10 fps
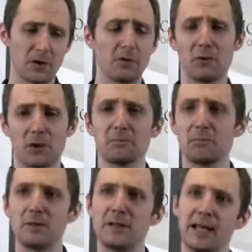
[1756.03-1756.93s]
Or
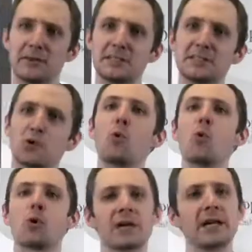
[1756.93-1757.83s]
at least
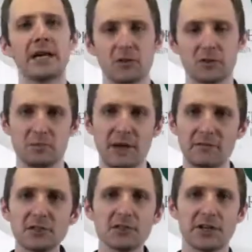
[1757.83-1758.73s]
coordinating those
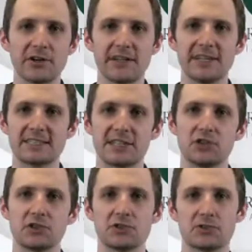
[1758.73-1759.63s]
beneficiary
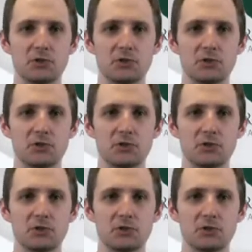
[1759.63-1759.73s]
designations